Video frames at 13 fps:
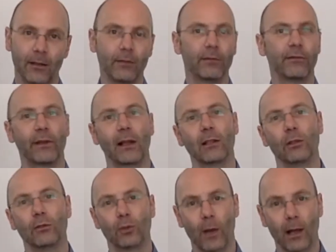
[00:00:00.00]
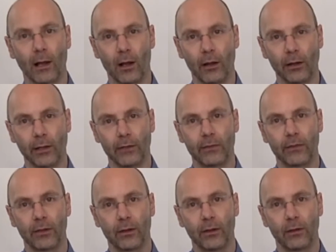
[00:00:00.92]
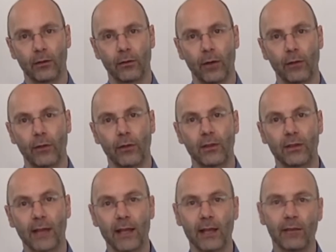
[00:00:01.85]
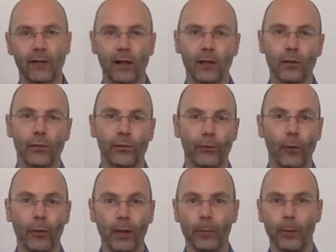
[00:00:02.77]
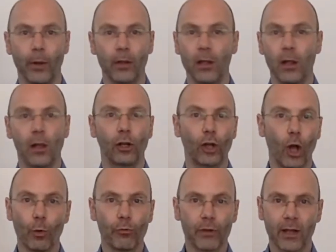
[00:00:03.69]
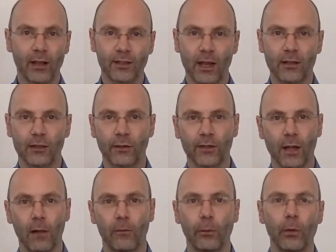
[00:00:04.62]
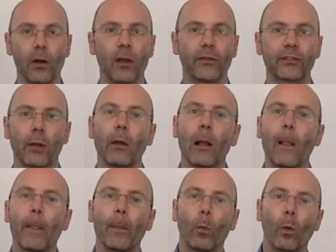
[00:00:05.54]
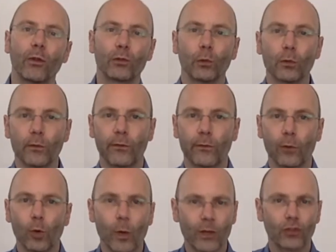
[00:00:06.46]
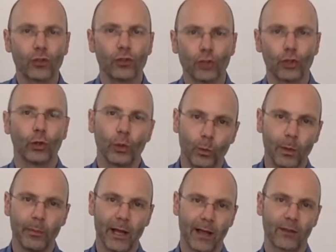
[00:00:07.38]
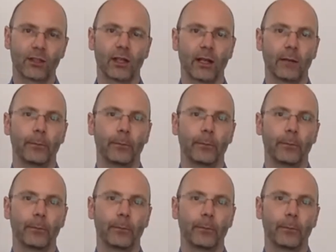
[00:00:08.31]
value to our lives rather than taking value from it by lowering our sense of self-worth. So what sort of questions should we be asking?